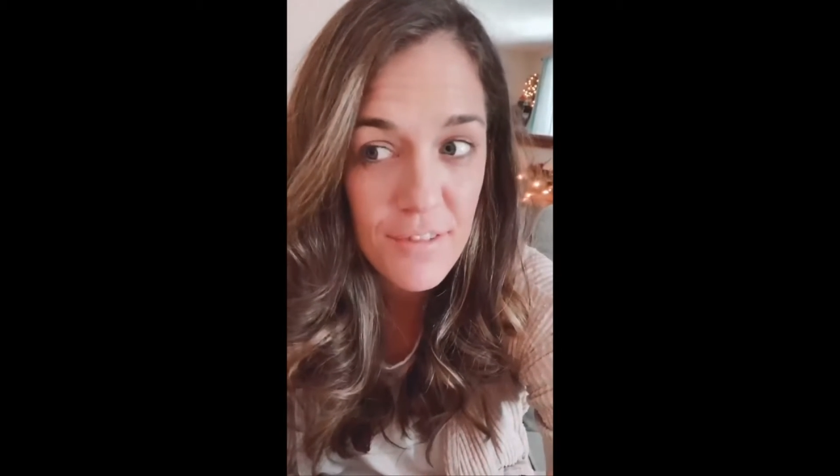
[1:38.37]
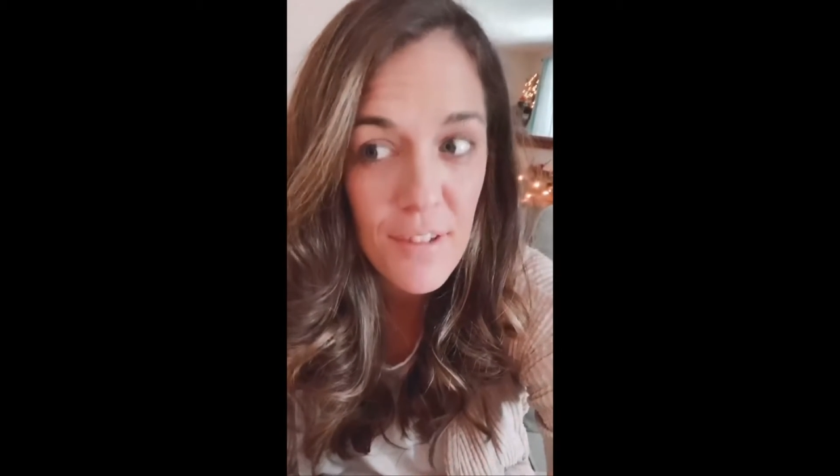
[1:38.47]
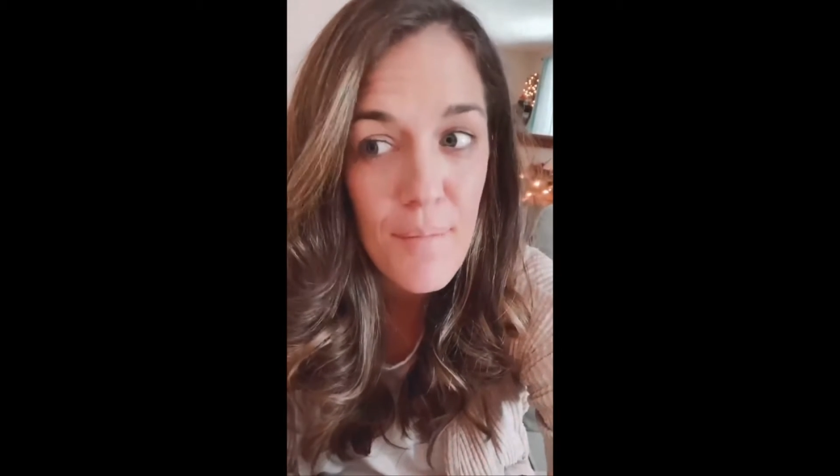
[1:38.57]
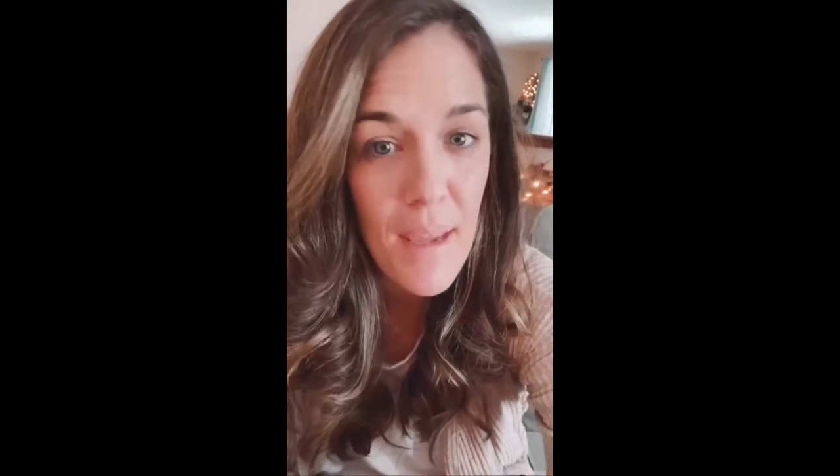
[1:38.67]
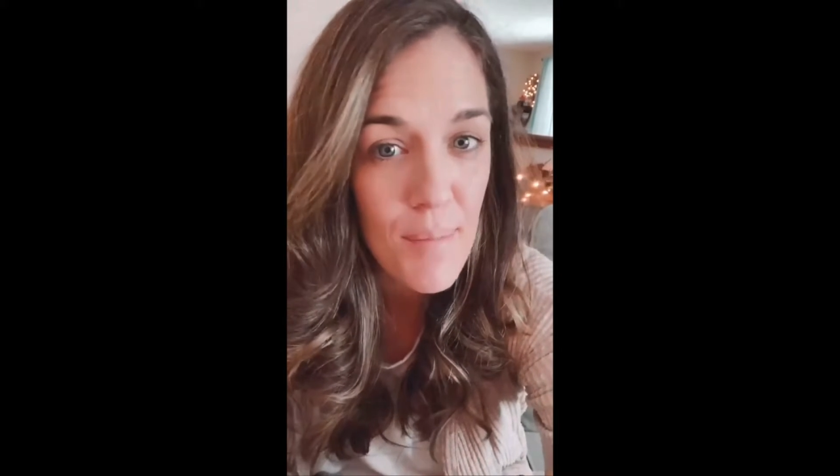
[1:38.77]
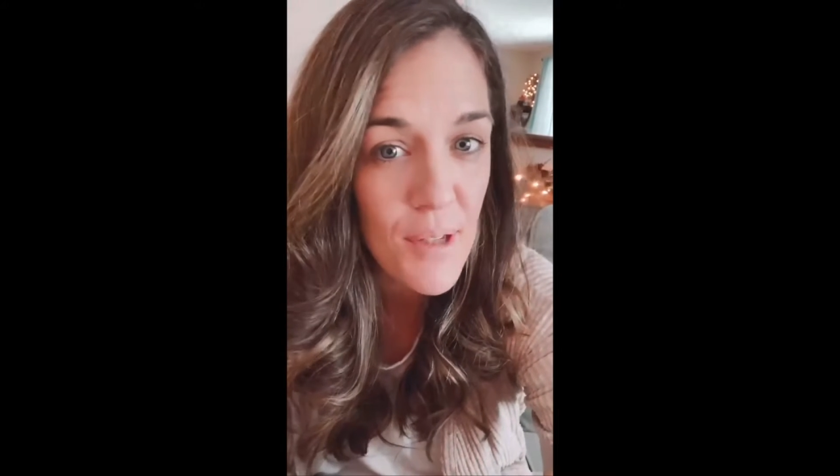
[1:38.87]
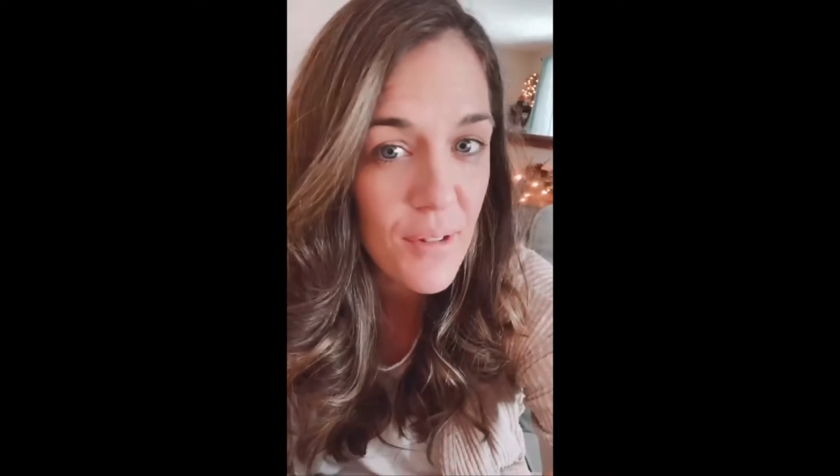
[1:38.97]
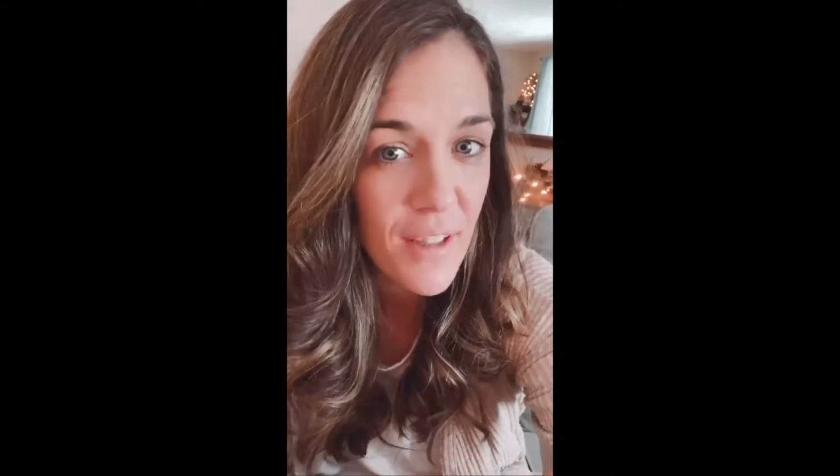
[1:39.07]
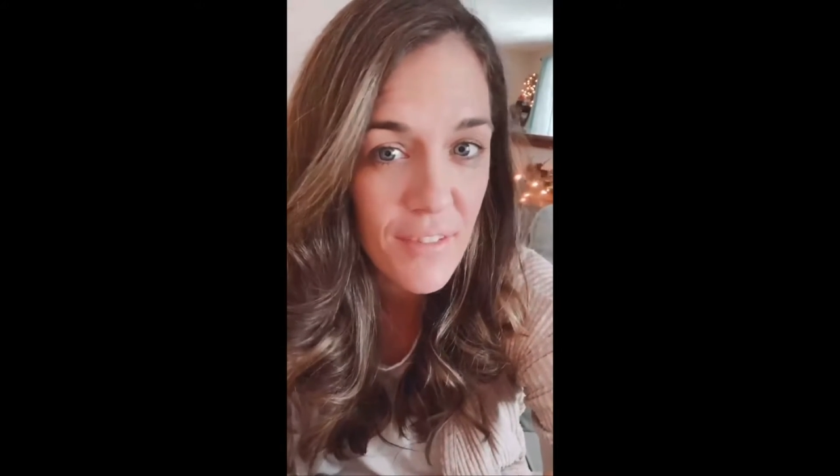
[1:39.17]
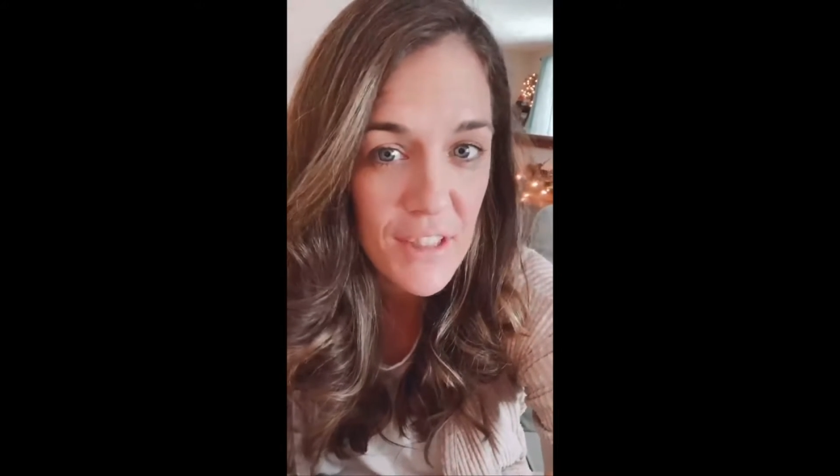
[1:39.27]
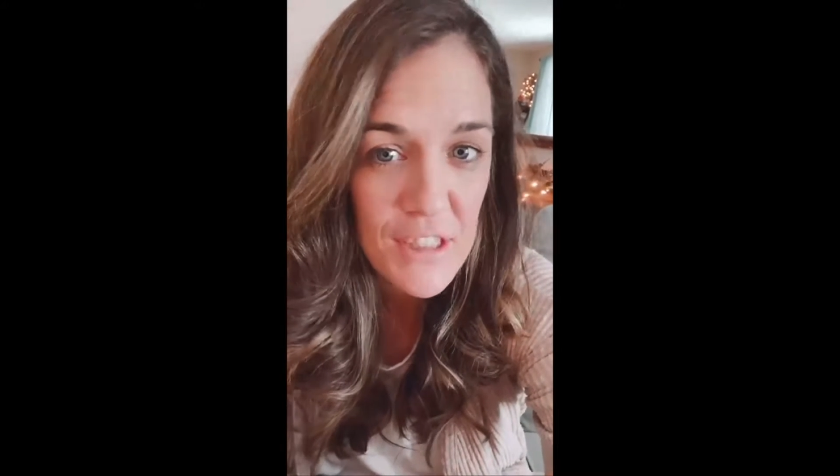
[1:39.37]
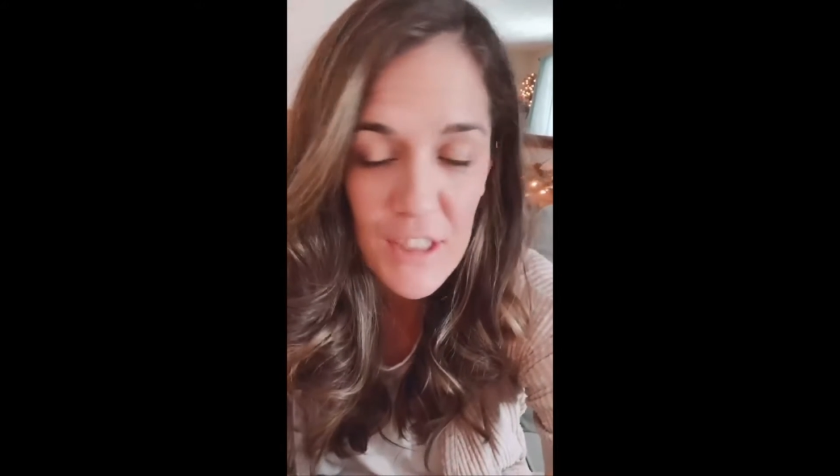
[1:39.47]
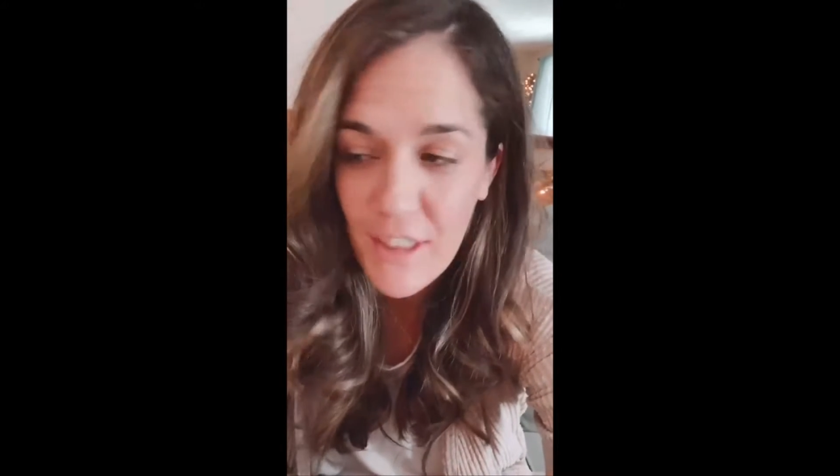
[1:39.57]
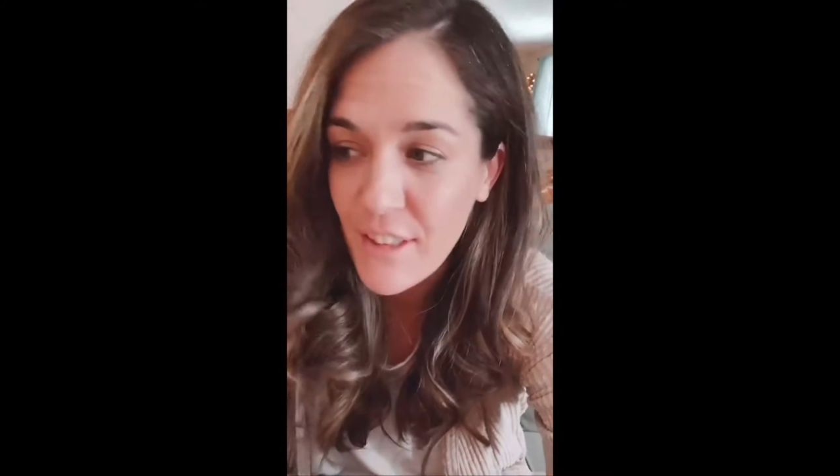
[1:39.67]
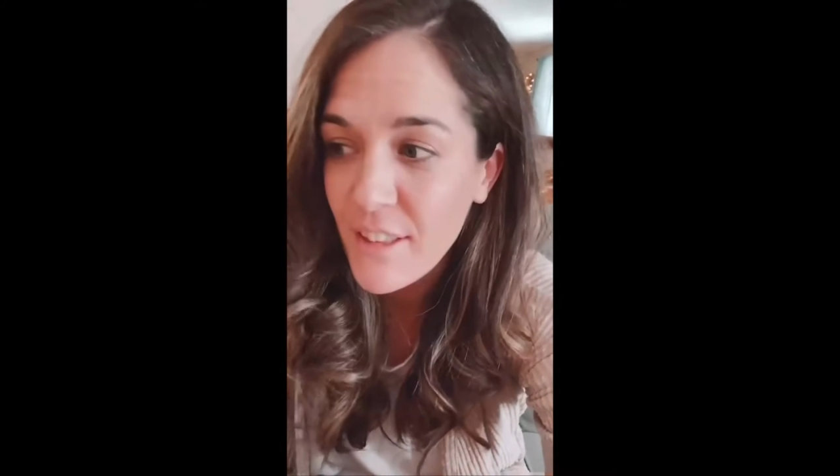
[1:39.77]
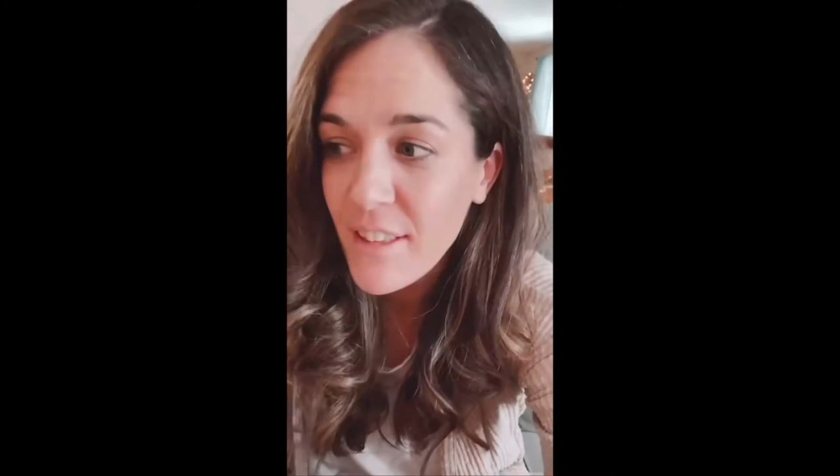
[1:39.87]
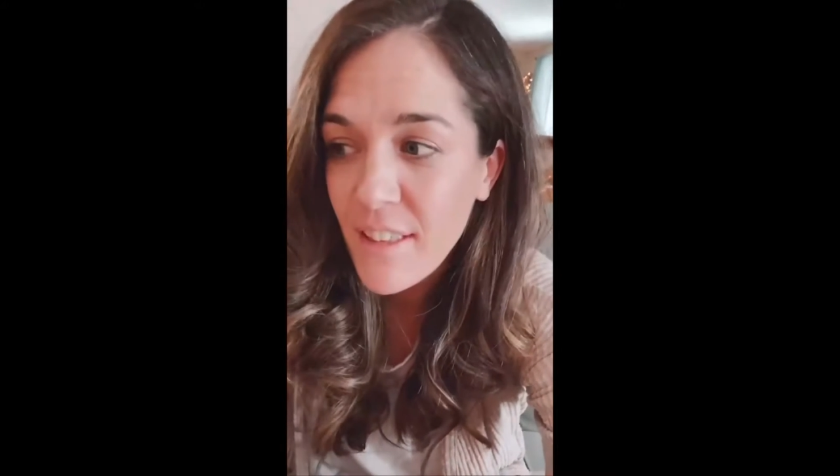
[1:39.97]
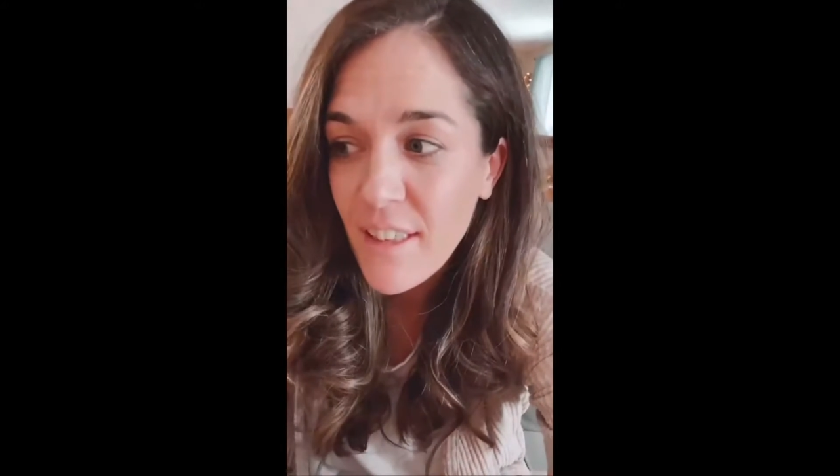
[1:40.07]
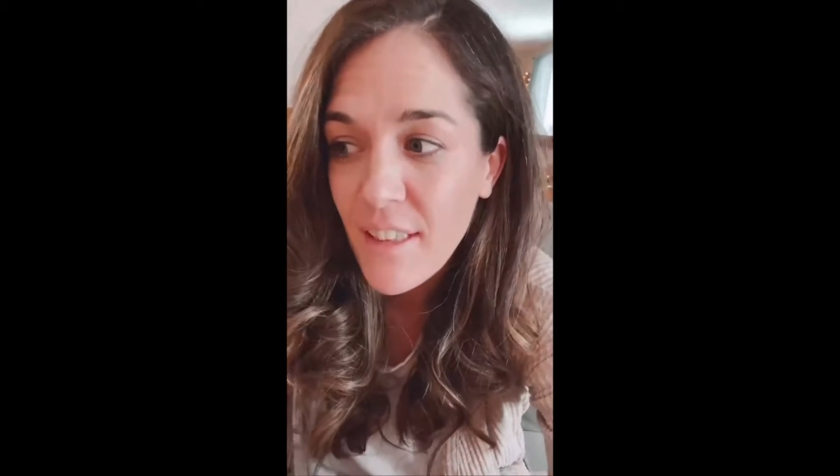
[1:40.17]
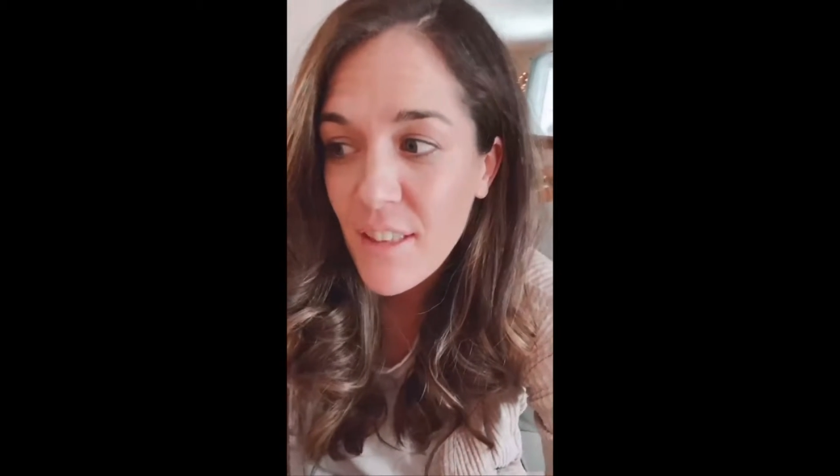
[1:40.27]
maybe you can return
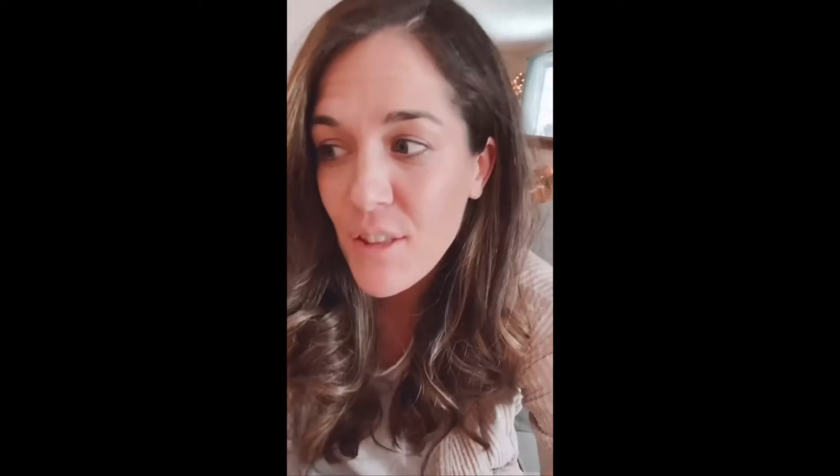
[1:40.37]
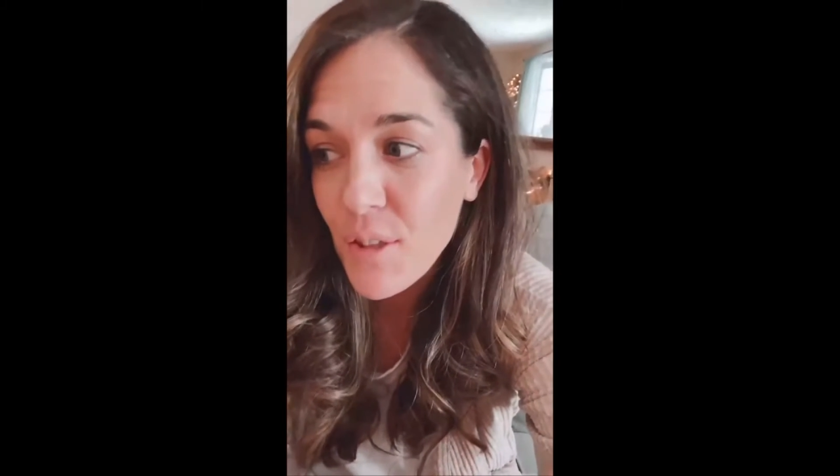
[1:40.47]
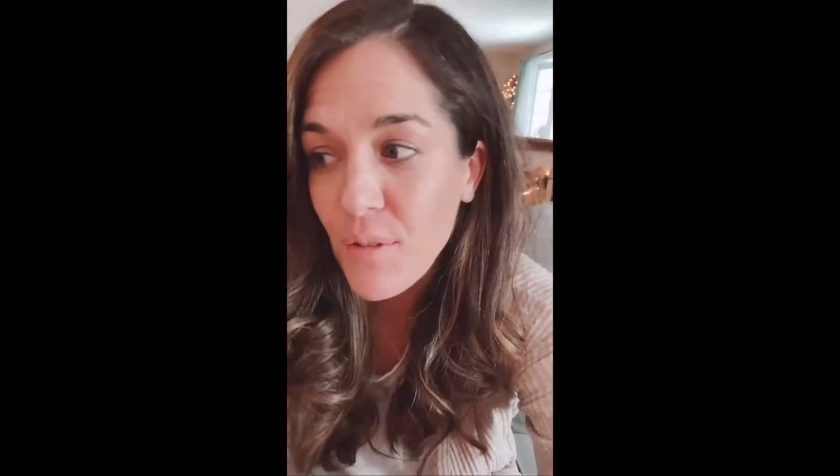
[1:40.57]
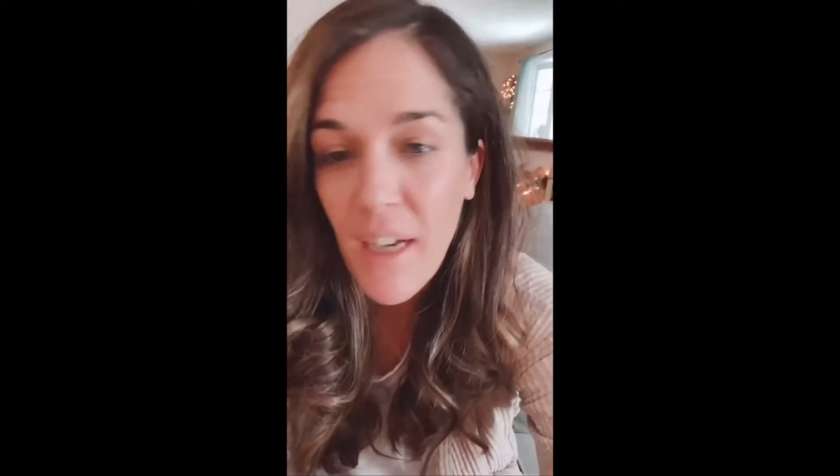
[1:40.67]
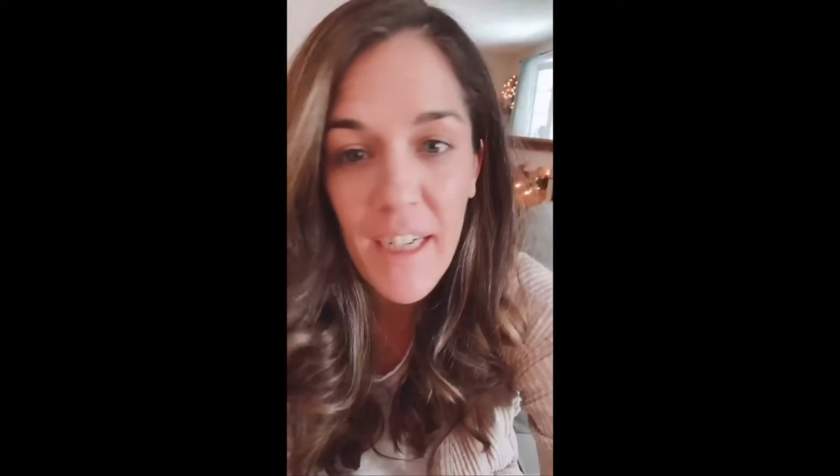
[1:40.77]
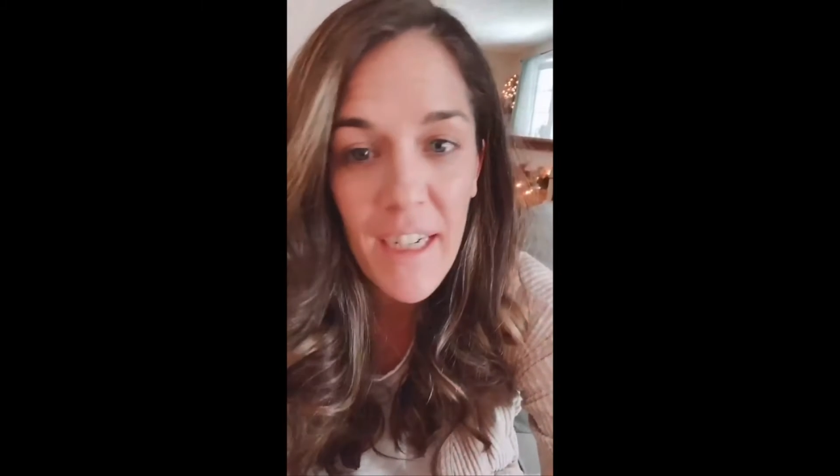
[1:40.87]
to running